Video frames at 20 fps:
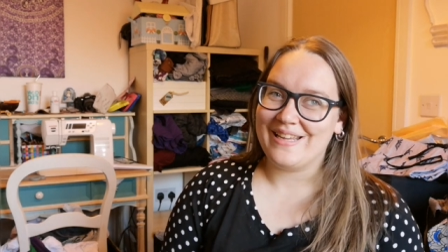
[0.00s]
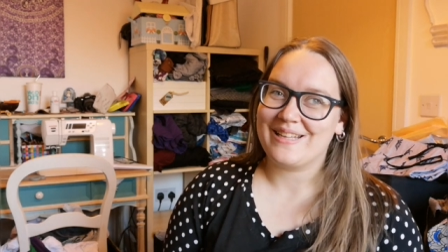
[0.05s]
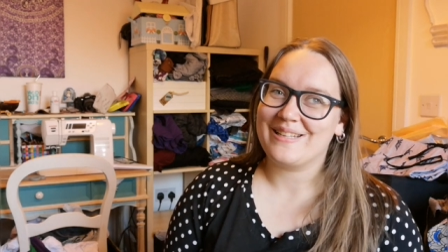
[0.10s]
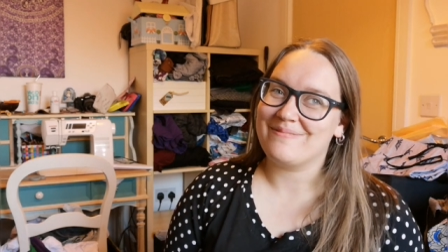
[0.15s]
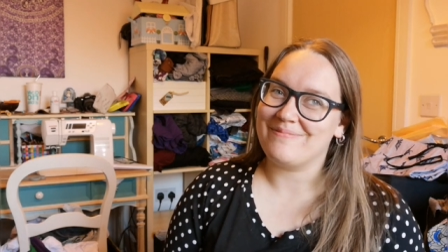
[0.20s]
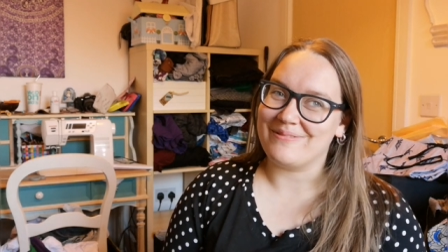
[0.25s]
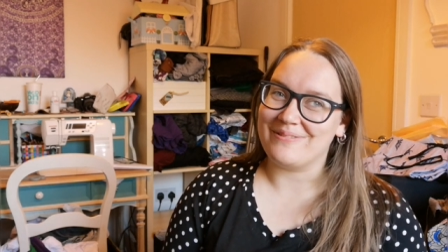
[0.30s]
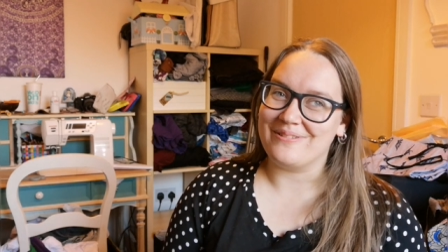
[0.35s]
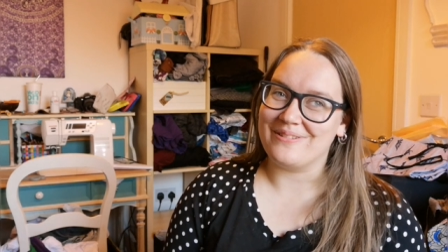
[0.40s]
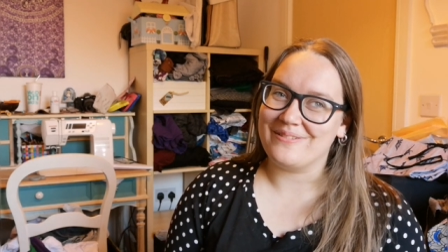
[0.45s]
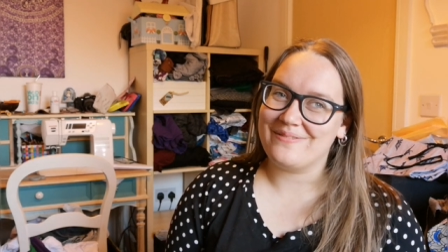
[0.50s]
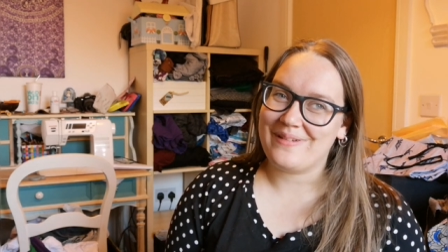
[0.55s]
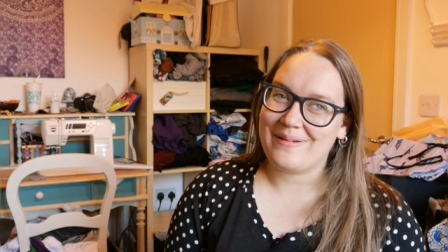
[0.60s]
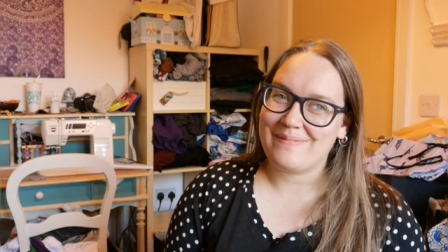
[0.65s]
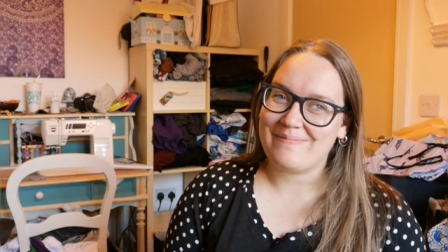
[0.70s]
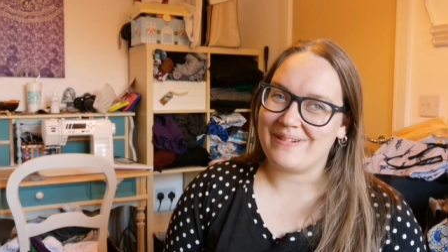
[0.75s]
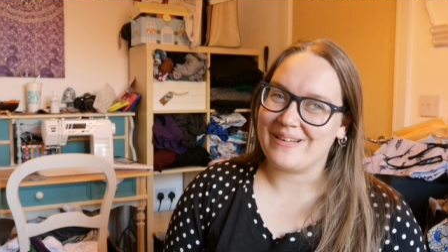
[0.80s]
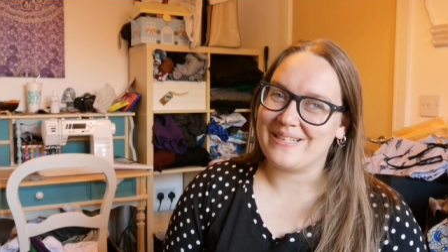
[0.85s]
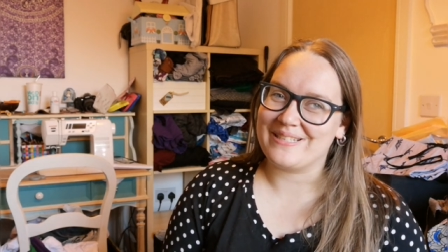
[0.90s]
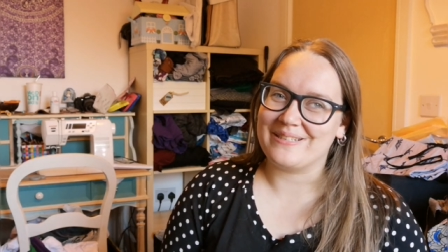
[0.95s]
explore the
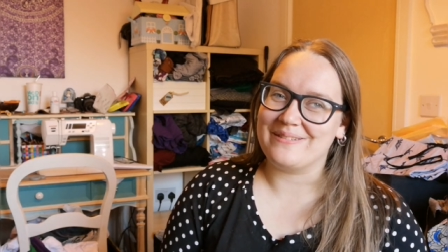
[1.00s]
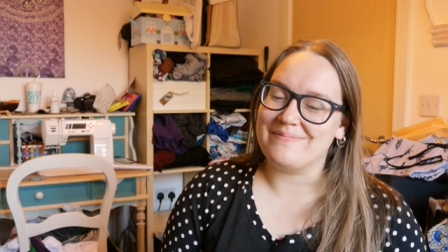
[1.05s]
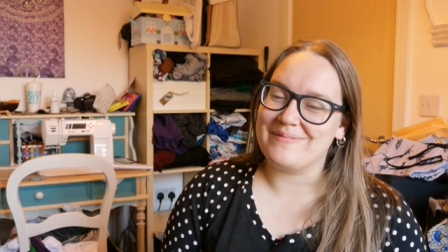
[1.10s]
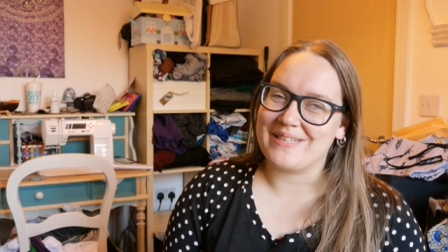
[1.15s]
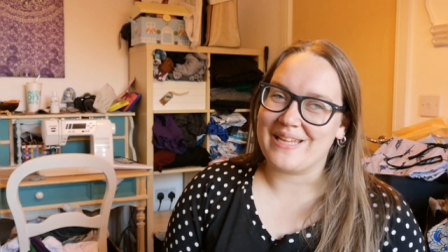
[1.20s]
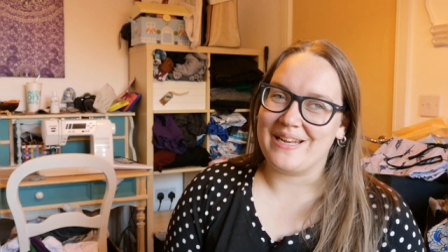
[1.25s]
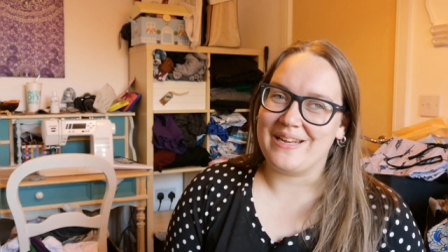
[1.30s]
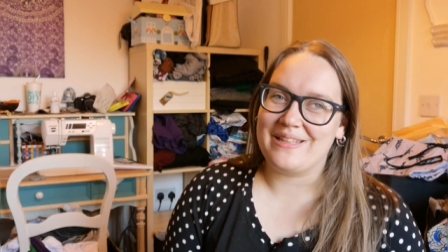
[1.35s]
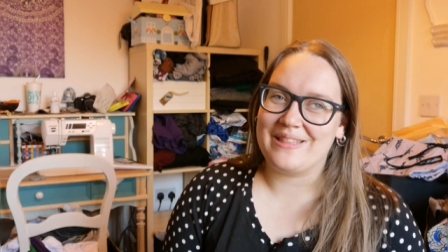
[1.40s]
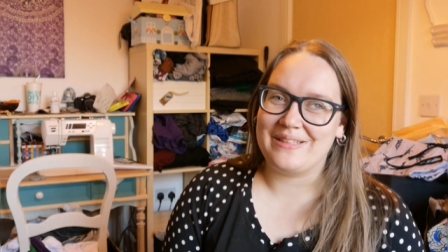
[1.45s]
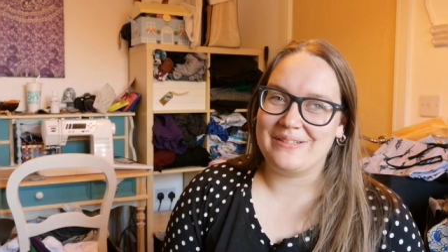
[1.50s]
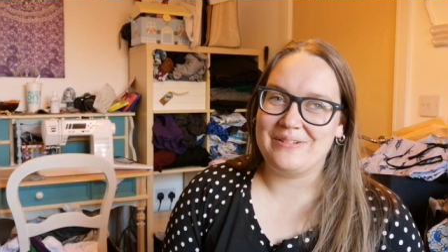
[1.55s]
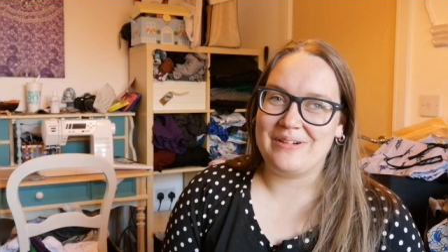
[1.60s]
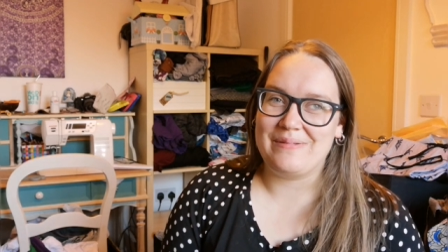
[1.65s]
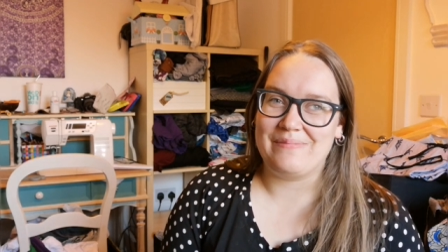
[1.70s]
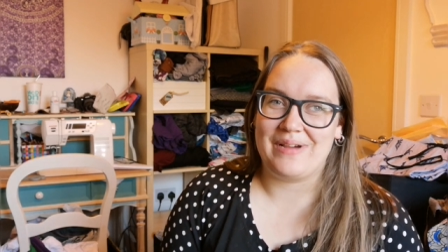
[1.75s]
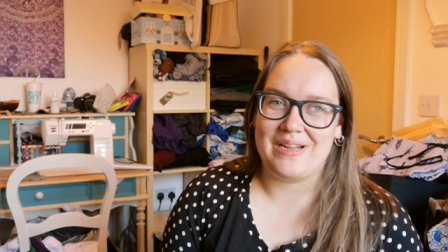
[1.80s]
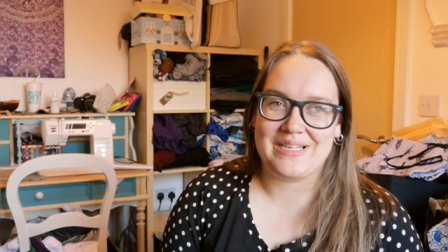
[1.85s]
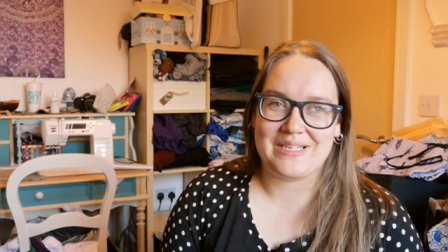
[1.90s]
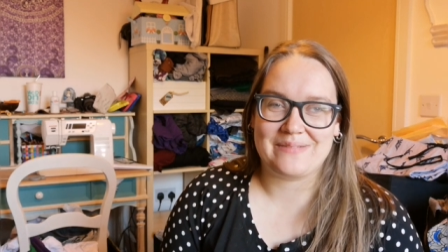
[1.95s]
fabric shops, and I thought
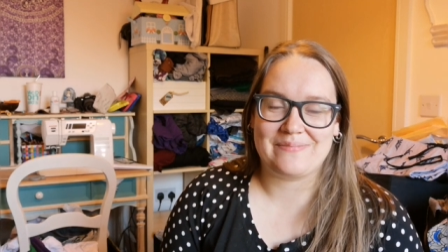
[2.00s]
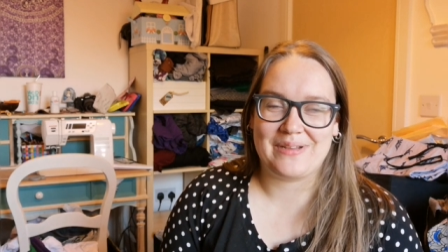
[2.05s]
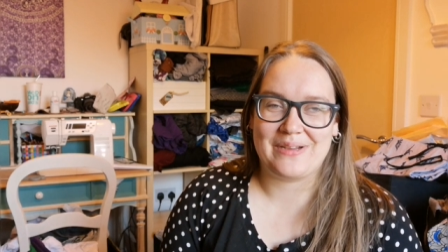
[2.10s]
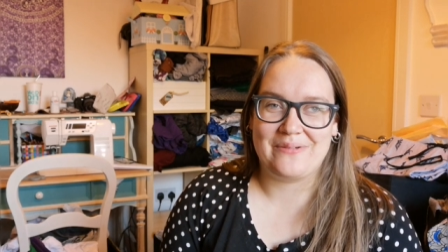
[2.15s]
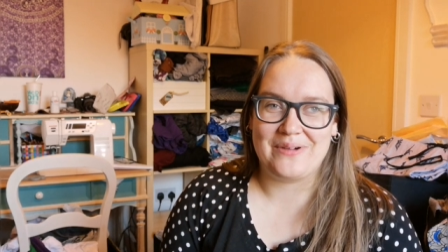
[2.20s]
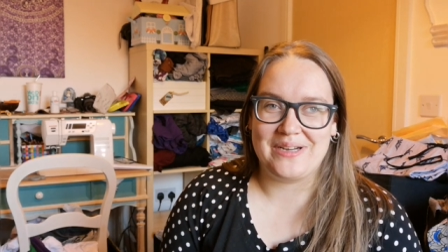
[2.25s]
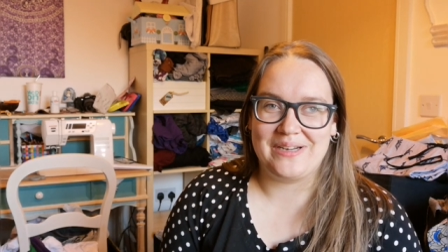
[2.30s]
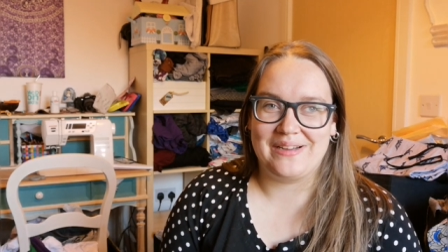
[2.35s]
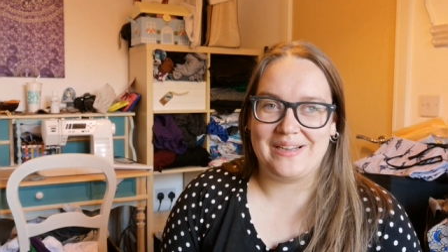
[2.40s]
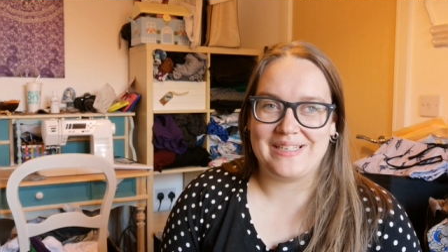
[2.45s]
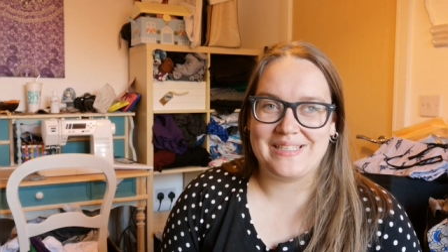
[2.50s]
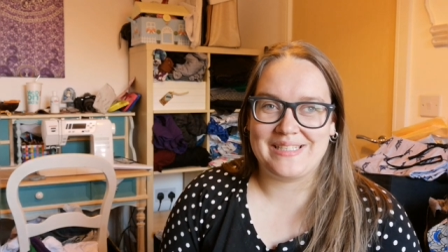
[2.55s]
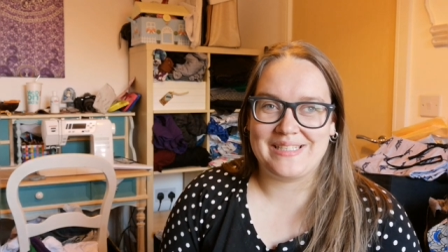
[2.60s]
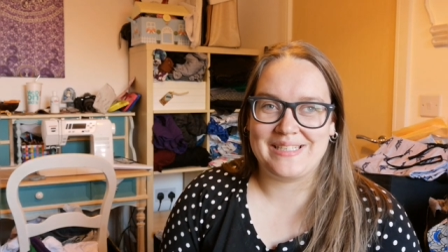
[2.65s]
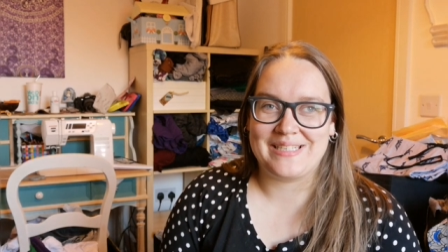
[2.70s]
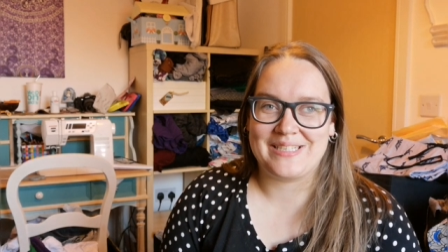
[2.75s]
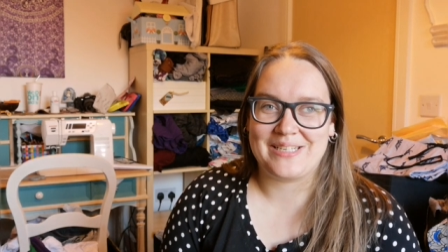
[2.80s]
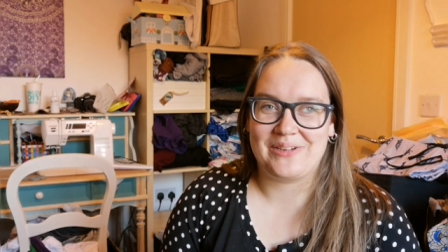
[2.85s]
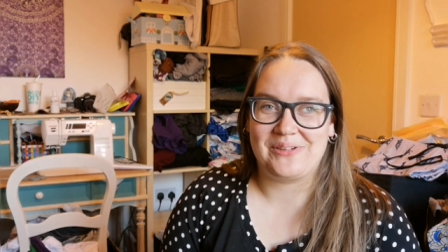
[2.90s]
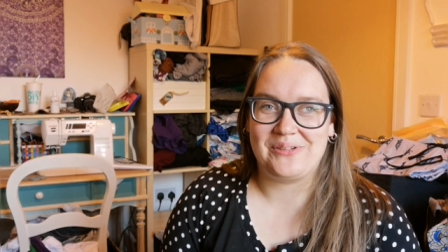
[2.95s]
it might just be quite nice
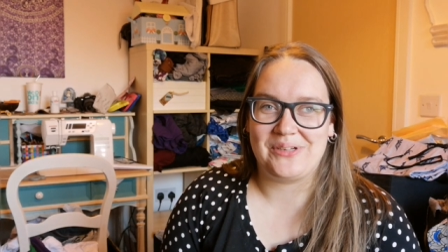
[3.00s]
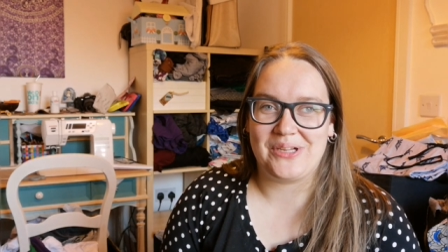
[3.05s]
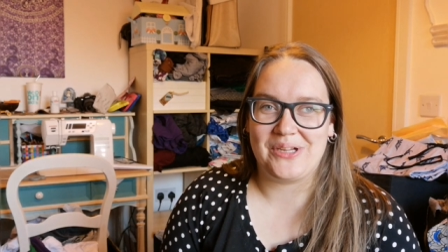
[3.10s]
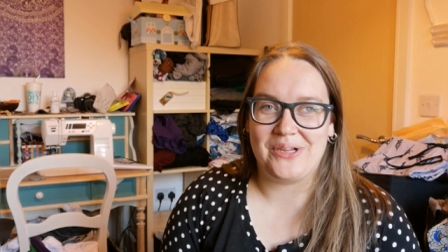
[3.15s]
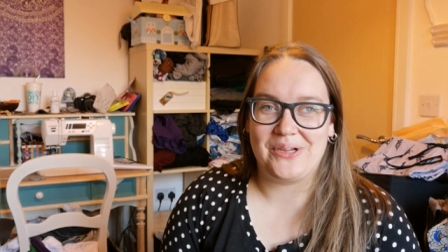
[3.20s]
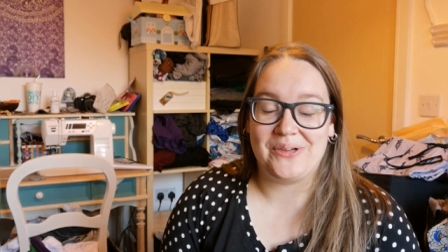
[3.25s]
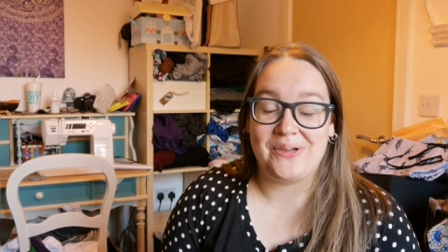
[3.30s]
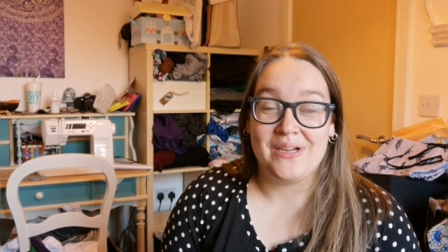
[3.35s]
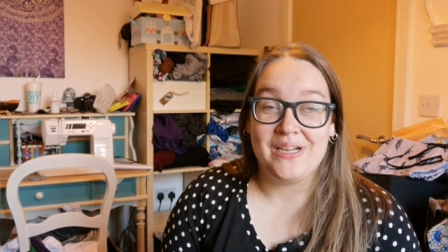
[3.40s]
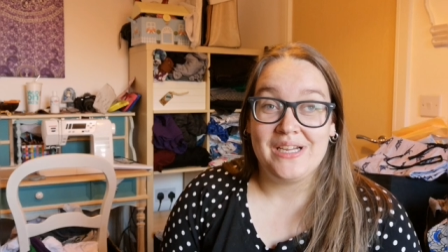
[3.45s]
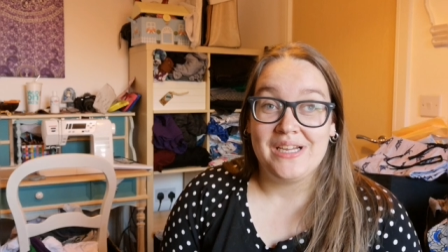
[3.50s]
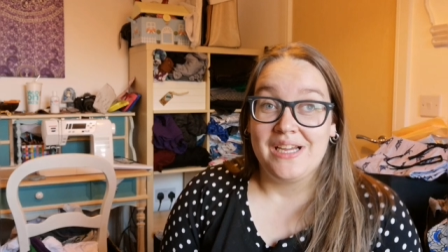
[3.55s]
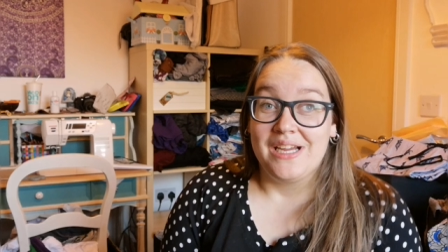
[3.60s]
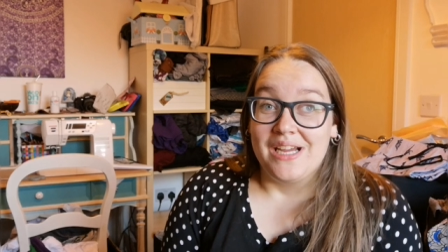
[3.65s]
to show you